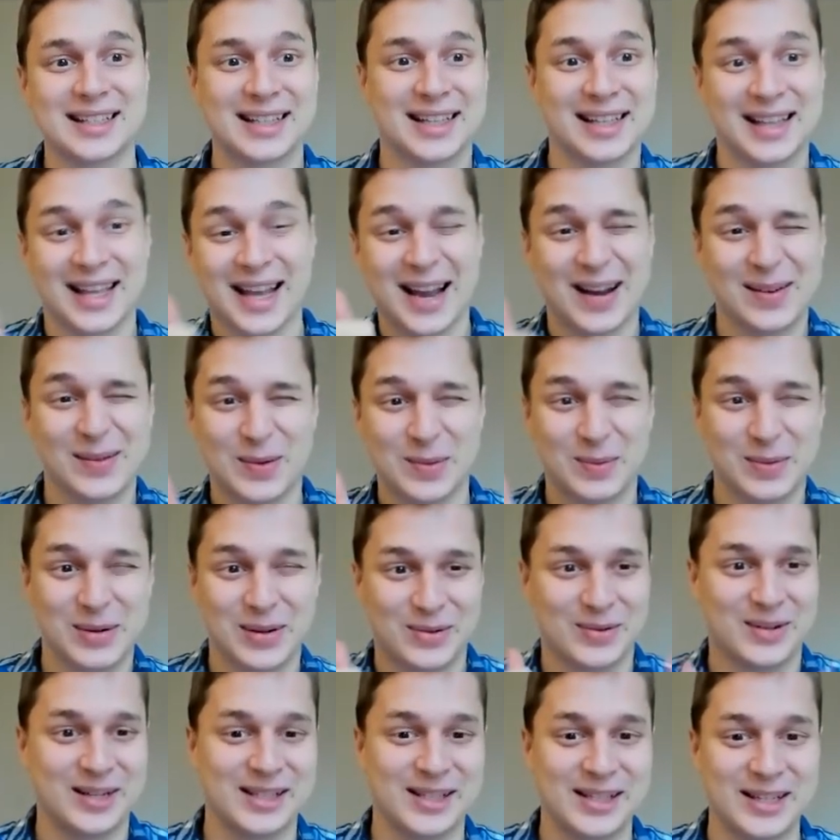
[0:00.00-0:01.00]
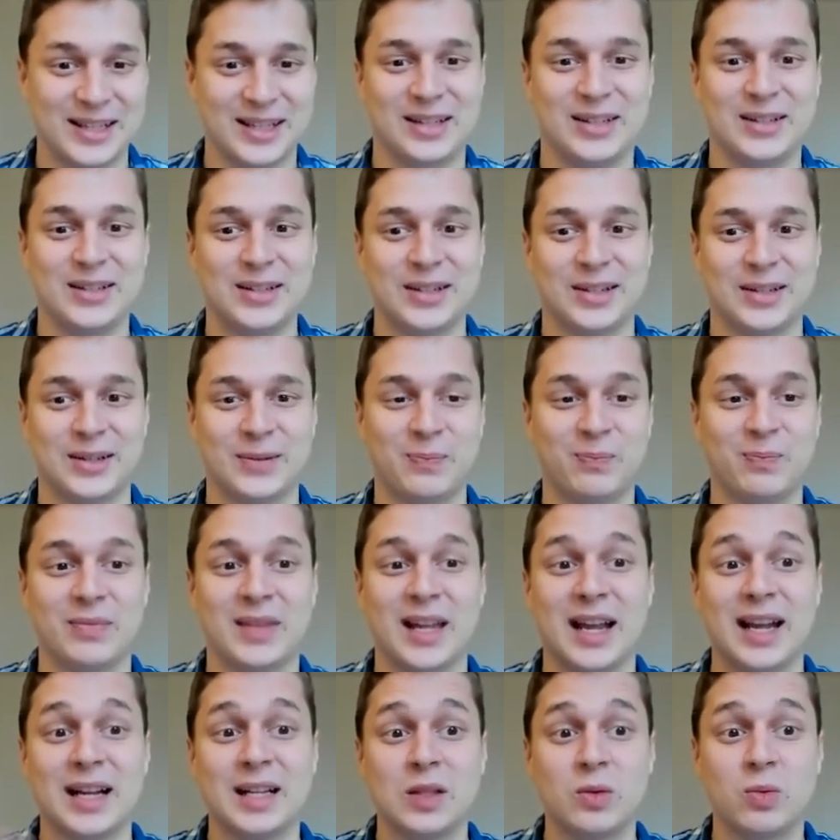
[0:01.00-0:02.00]
That would be really good.
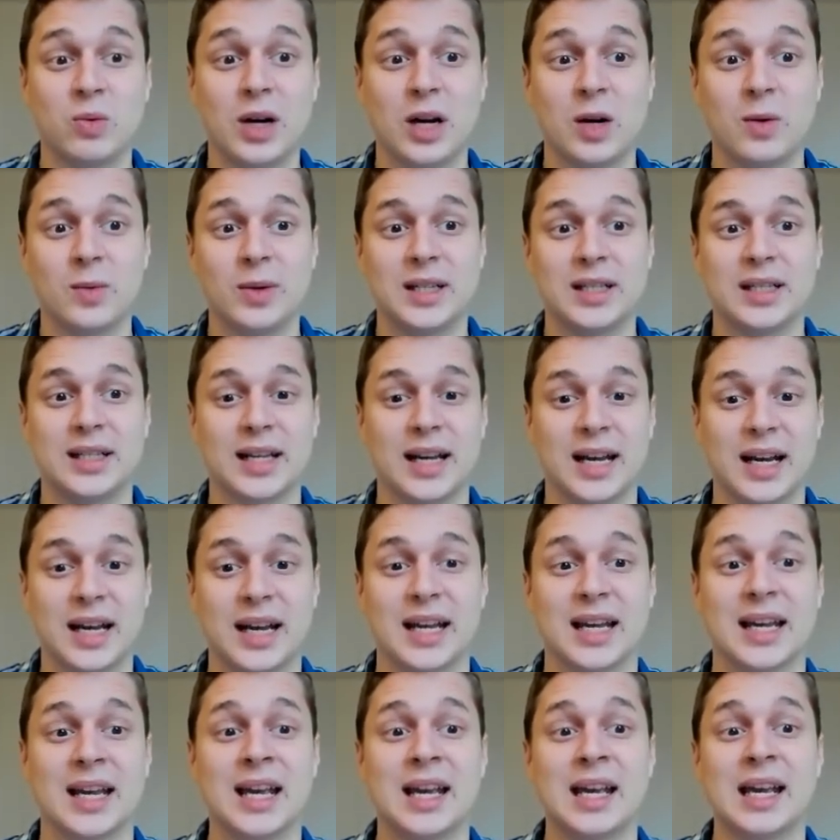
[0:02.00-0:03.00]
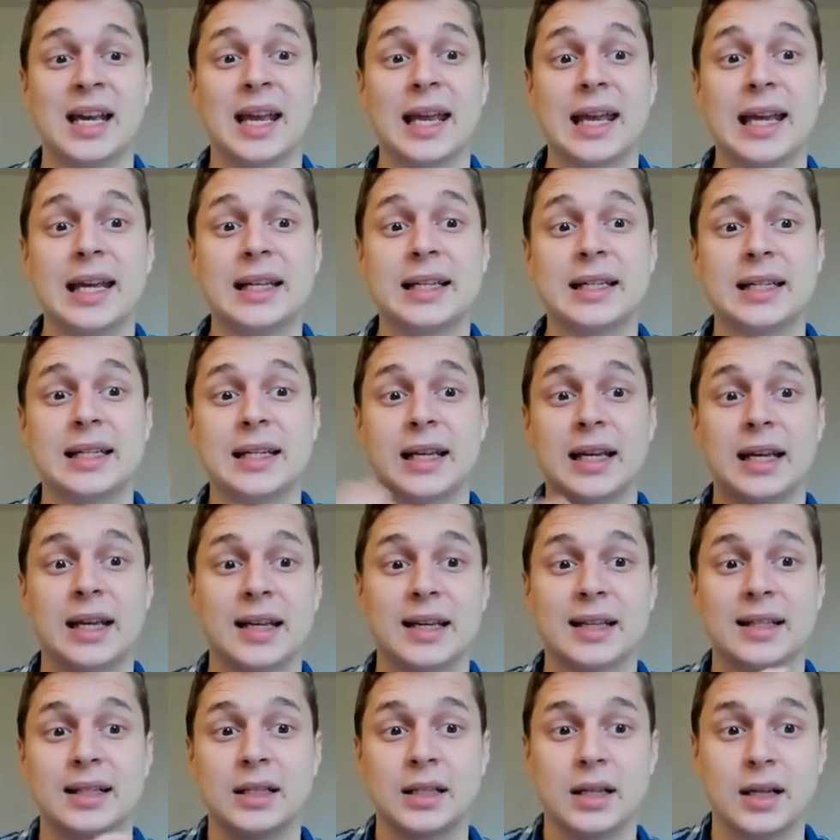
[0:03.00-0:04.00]
That's why we say, it
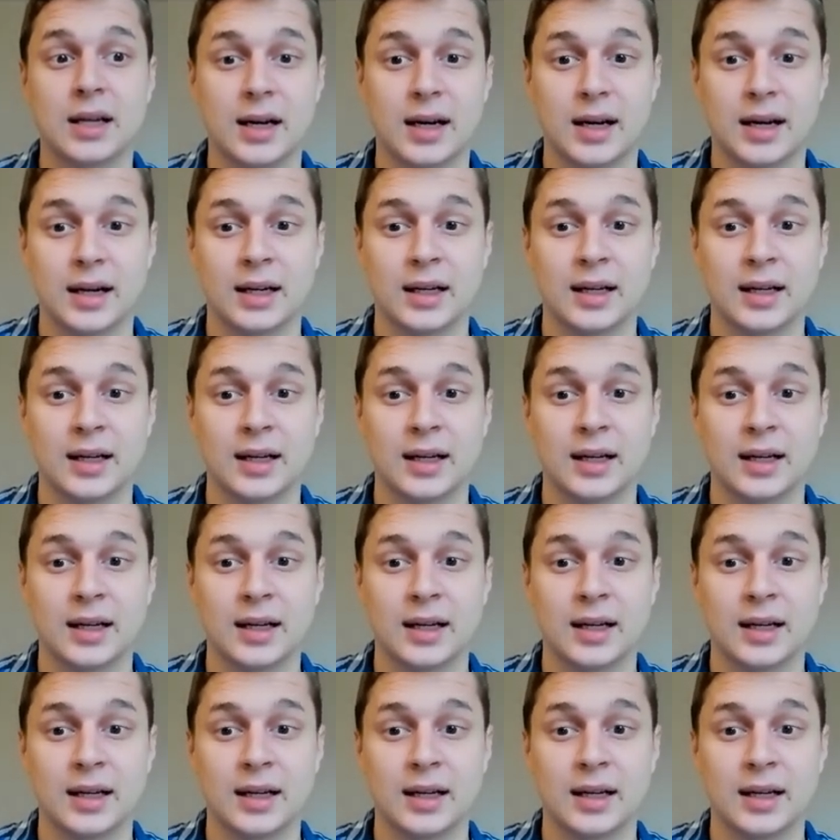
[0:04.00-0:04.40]
is a.